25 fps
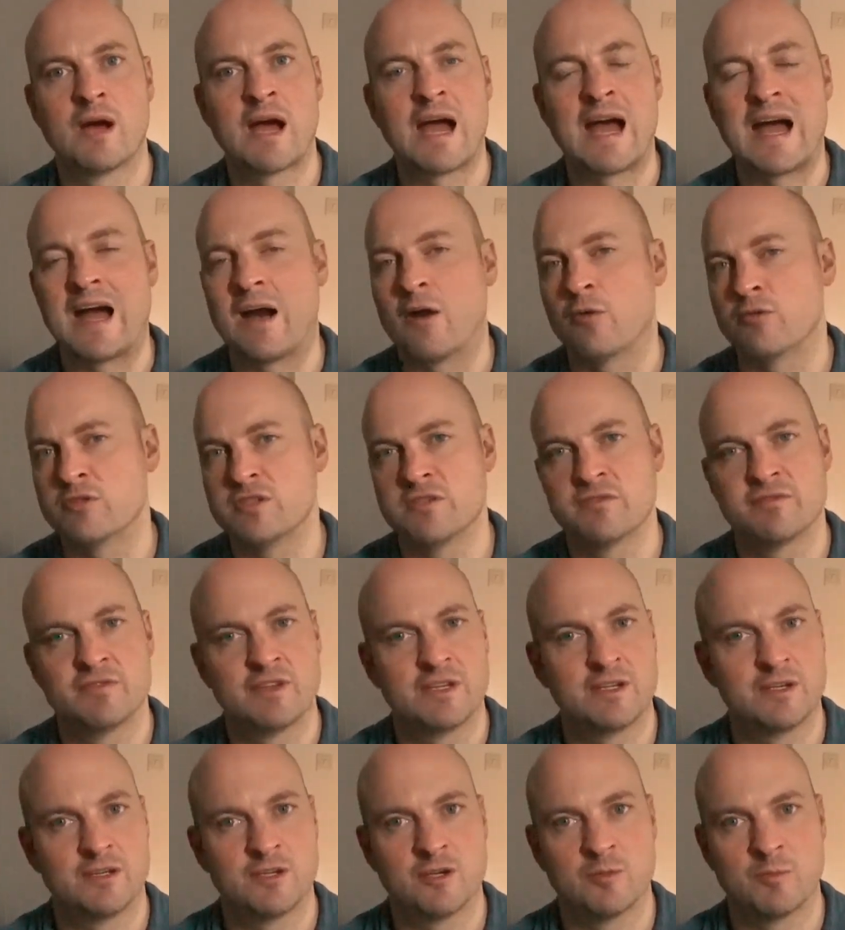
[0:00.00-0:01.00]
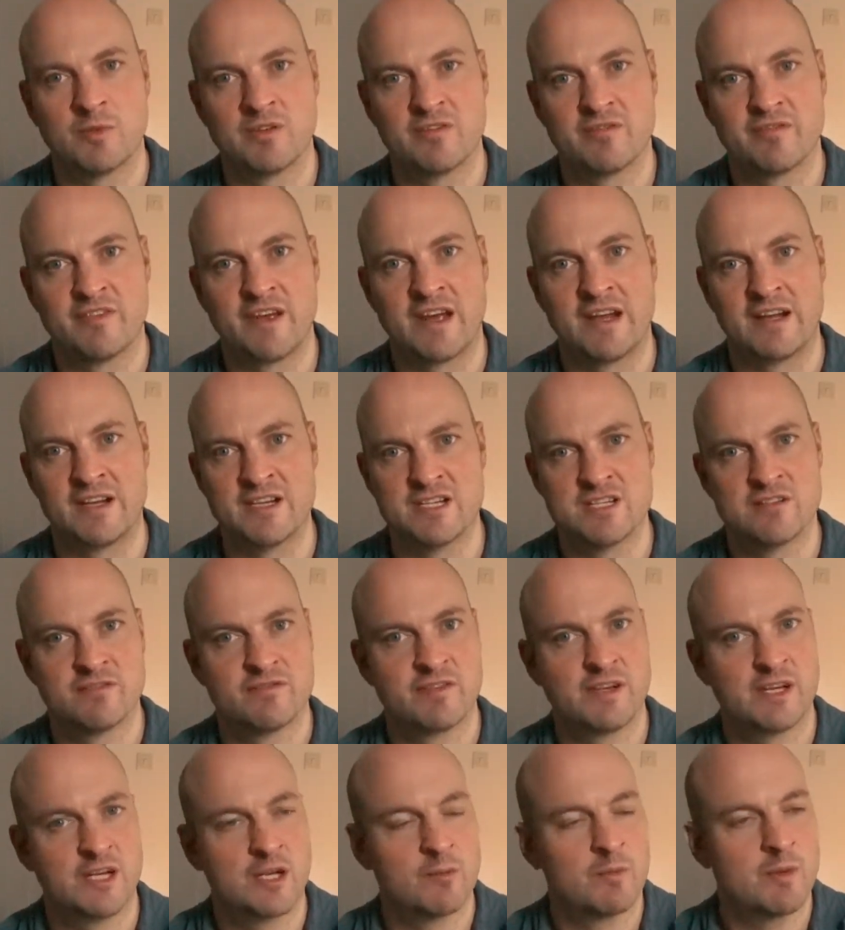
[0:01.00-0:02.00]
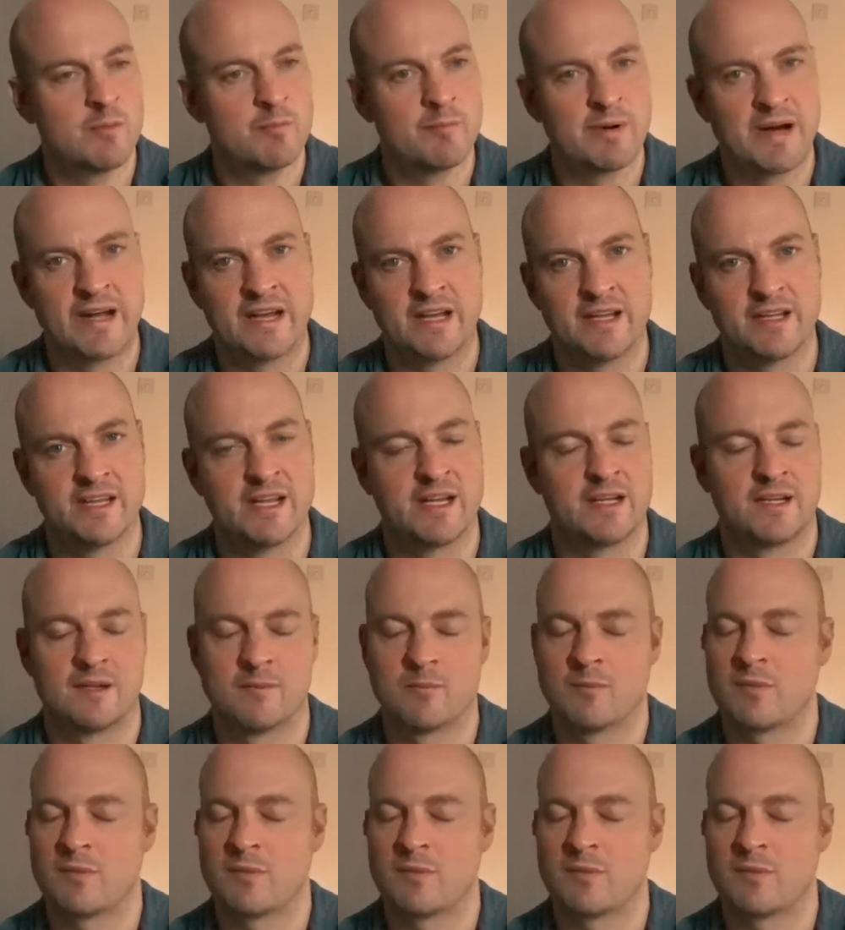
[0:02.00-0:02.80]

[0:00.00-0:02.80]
how do you think you'll be feeling? Do you think you'll be better then?